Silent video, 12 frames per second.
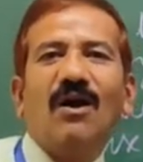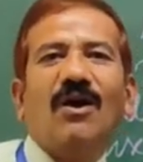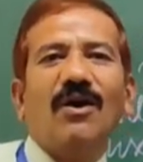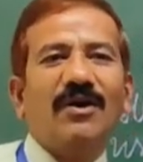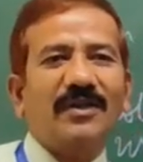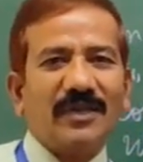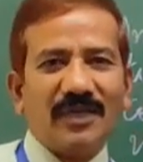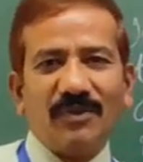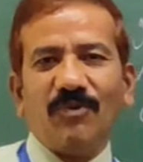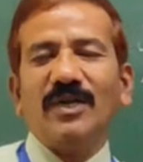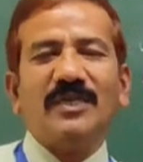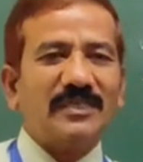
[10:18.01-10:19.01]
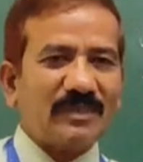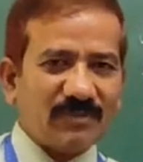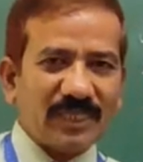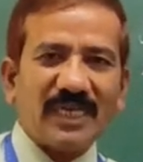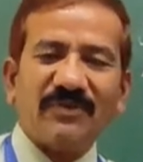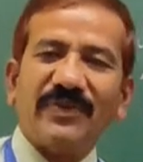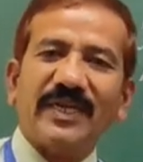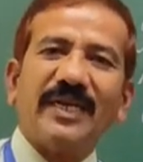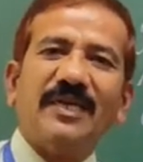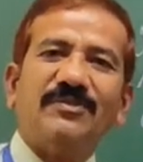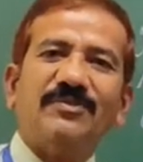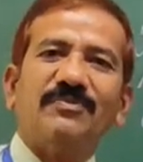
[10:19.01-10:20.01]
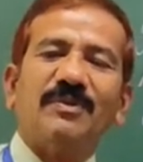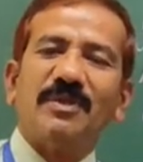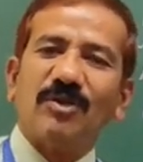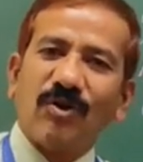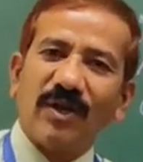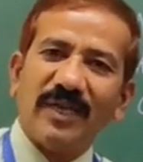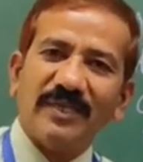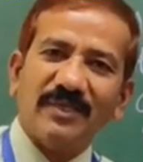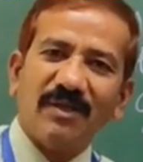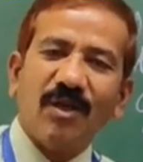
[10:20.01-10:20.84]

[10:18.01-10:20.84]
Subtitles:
or you want some certificates from the college.